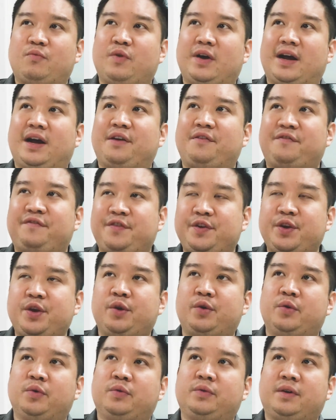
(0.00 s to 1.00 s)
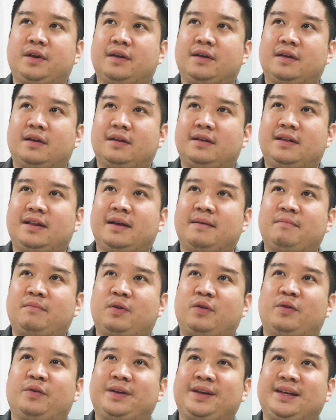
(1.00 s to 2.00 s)
where I viewed the
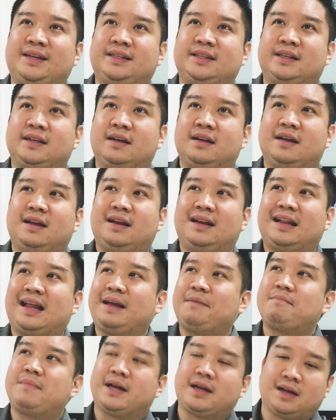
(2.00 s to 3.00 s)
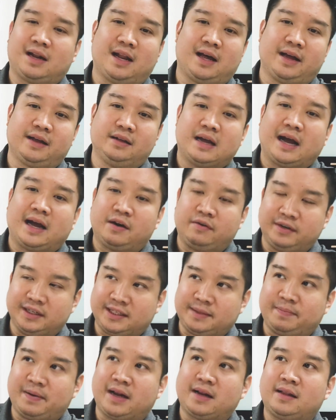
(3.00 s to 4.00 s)
employees like my client. I
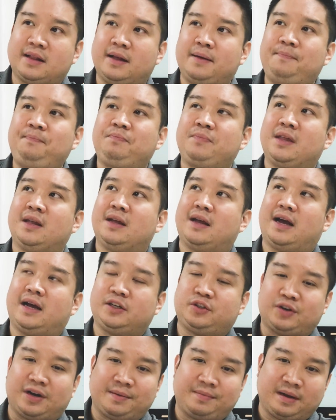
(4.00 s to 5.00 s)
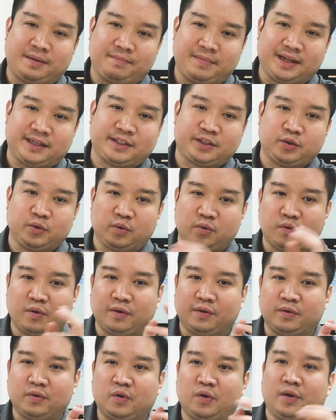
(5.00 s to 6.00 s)
respect them. I try my best to
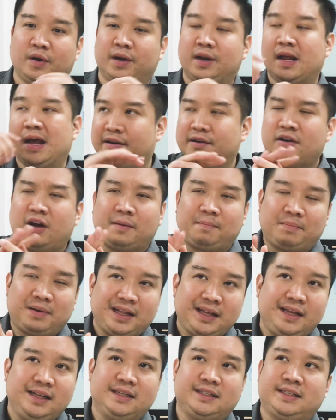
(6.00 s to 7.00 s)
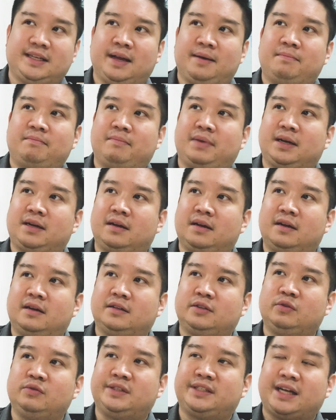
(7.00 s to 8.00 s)
quote unquote not please them, but
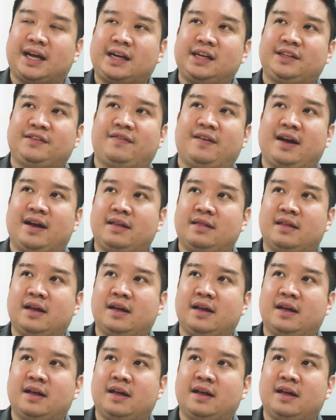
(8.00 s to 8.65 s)
to satisfy